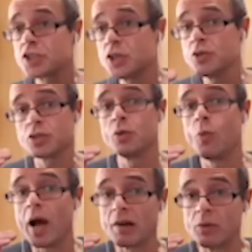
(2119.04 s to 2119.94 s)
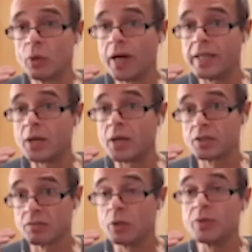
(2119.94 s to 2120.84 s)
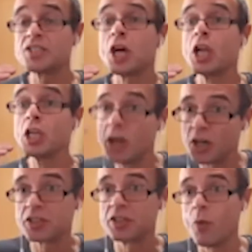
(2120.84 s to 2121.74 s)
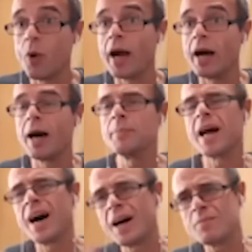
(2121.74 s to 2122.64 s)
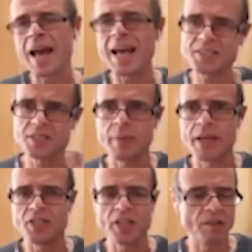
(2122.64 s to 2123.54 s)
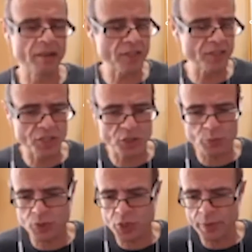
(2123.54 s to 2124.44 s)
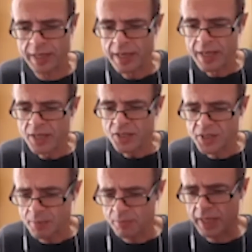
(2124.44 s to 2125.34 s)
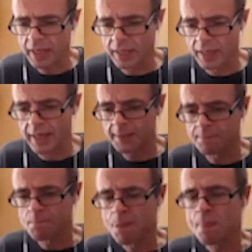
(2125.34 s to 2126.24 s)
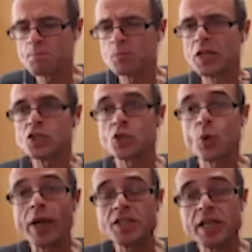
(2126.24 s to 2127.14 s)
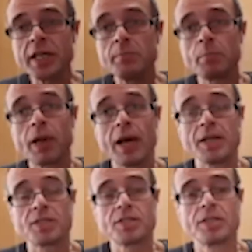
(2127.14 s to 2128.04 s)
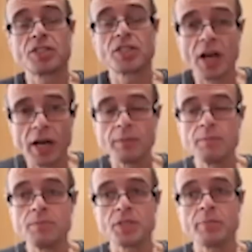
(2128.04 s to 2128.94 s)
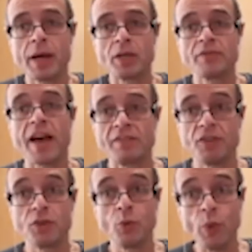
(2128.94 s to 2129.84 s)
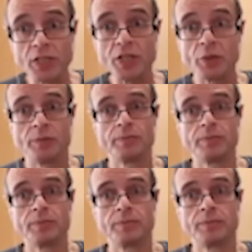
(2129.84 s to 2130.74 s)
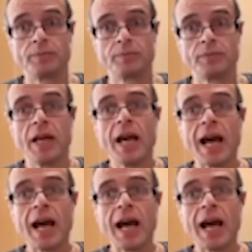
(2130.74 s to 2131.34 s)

the tooth's going to wear all the way down to the root, that's a lot of wear. I mean, I'm estimating our ancestors were doing something like 20 plus times the amount of effort that we do. Yep.